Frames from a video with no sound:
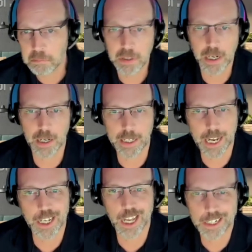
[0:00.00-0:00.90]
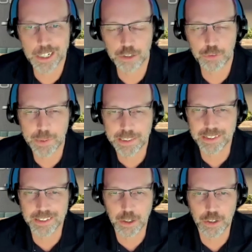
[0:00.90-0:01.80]
kind of like enlighten us with
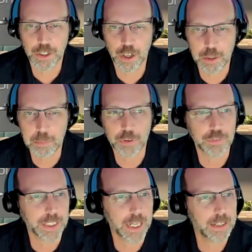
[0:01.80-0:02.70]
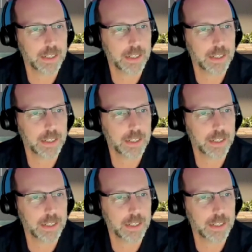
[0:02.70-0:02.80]
on improving that?